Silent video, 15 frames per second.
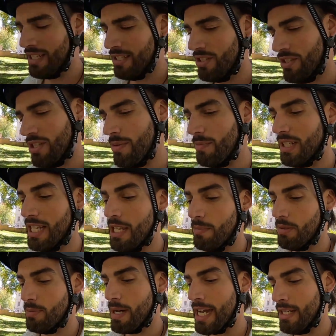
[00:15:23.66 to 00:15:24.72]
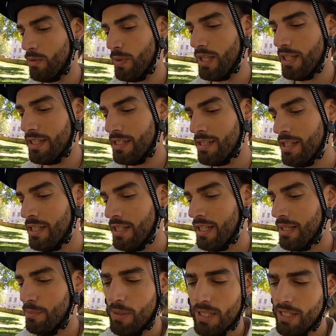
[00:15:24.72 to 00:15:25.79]
something to keep in mind with it.
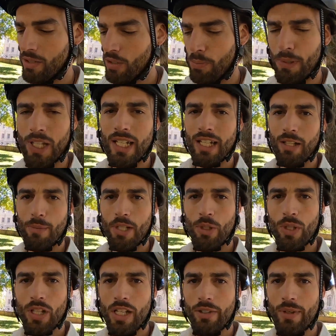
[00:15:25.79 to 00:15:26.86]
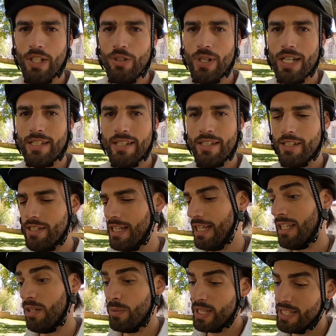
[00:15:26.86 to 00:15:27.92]
But, you know, you're probably not going to be doing long range rides on this thing
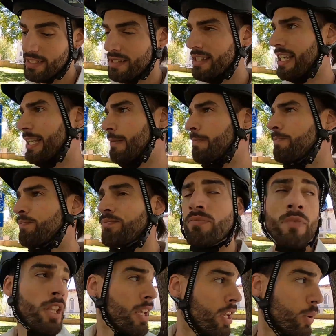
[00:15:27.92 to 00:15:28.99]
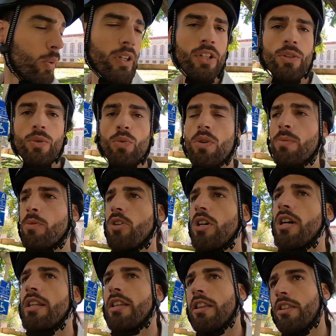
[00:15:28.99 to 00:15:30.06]
anyways. We're going to do one more
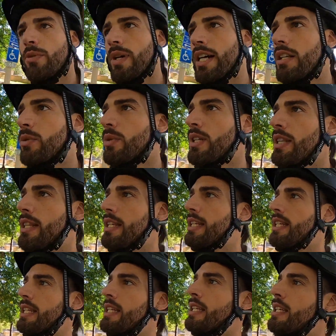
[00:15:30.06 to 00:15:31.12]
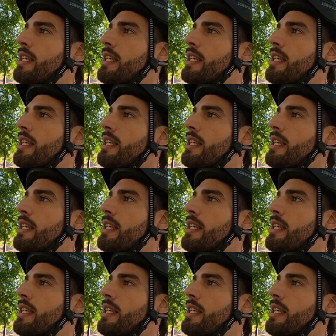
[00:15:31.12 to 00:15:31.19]
on the throttle. We're on the